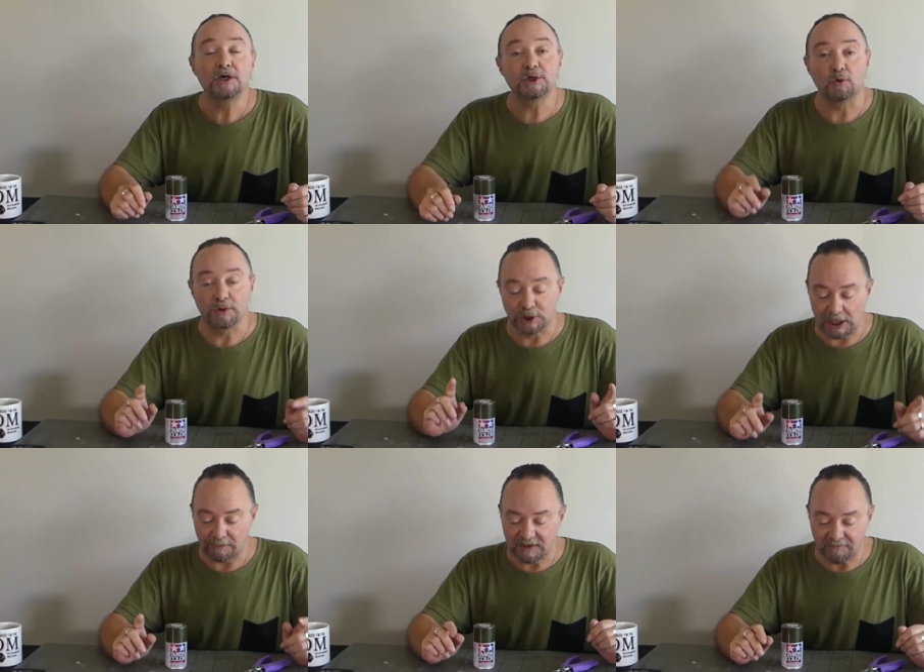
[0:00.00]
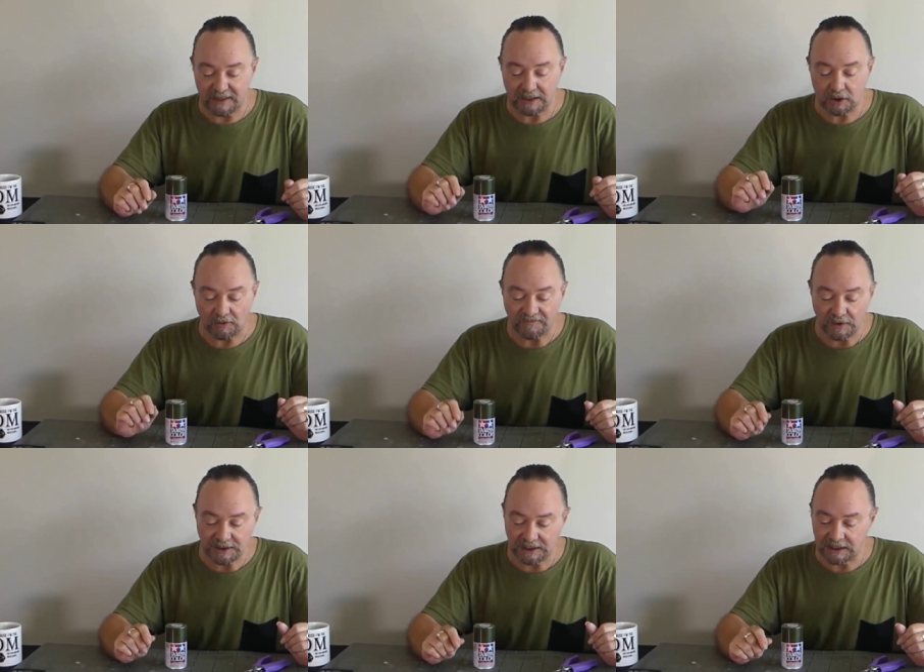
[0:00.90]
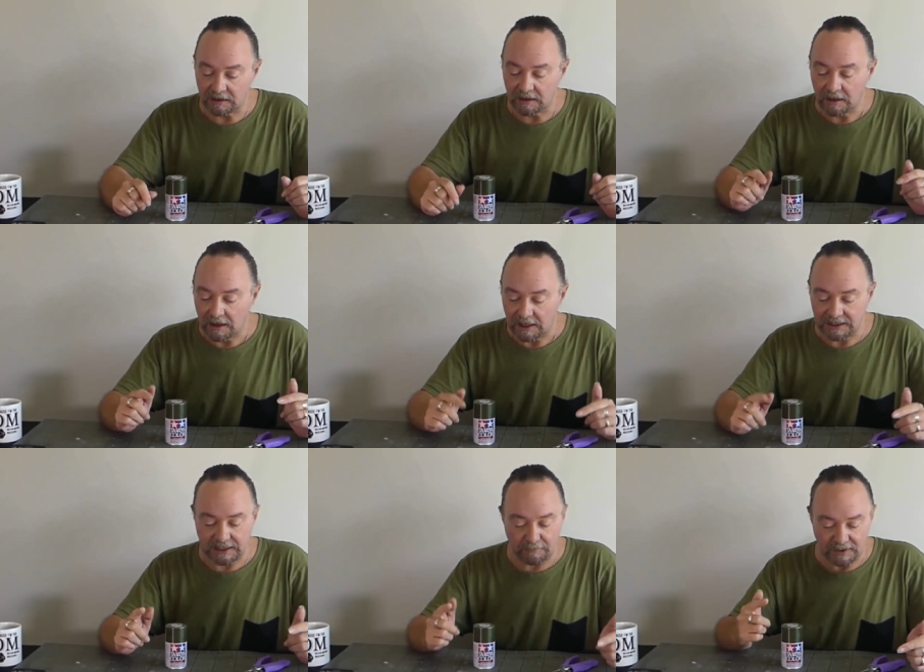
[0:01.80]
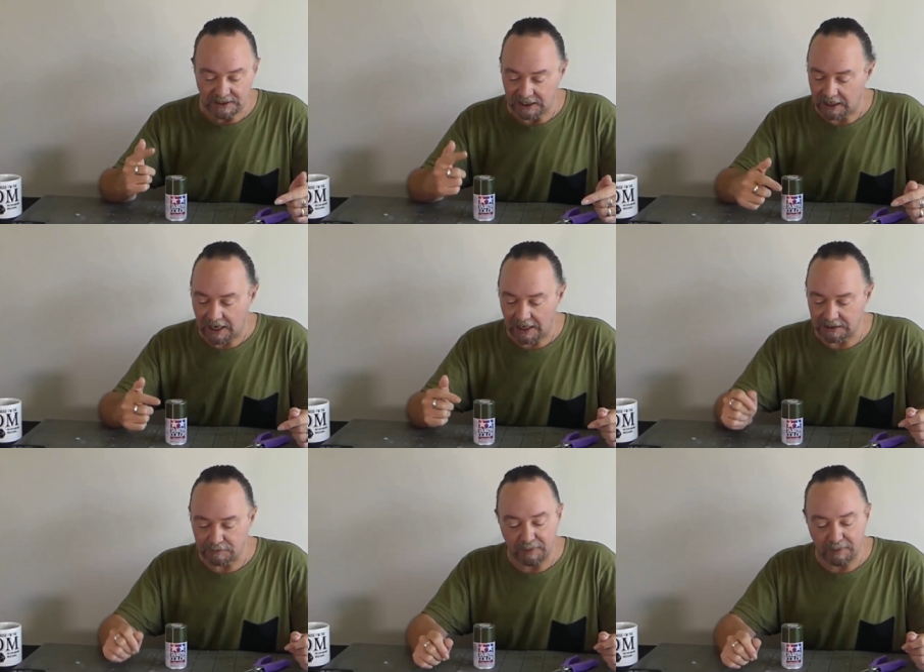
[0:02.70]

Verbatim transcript: So the chaps have been converted, assembled and